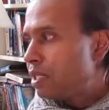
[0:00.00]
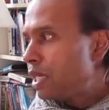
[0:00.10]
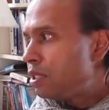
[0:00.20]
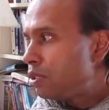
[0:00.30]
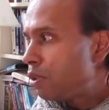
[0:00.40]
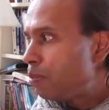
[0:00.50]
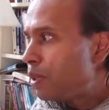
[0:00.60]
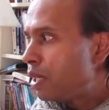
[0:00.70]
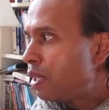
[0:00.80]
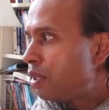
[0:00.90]
days go
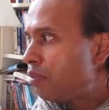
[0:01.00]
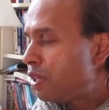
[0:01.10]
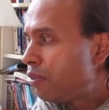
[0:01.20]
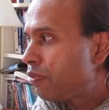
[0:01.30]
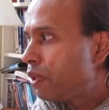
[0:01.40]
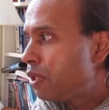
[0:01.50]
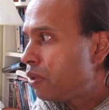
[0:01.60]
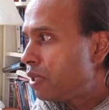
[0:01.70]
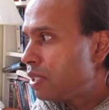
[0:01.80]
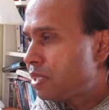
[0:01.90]
by and they
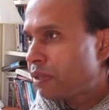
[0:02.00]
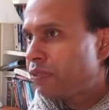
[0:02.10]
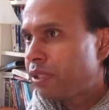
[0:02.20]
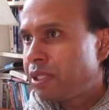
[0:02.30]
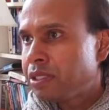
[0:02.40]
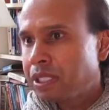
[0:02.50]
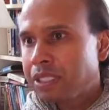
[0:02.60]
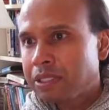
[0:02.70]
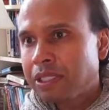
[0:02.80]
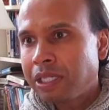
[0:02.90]
flow and it's effortless and
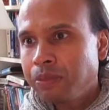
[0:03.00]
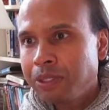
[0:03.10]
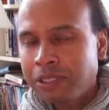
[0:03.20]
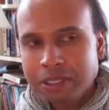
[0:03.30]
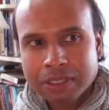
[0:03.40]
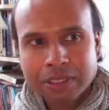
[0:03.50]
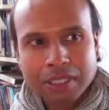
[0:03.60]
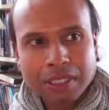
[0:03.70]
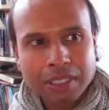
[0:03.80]
it's timeless.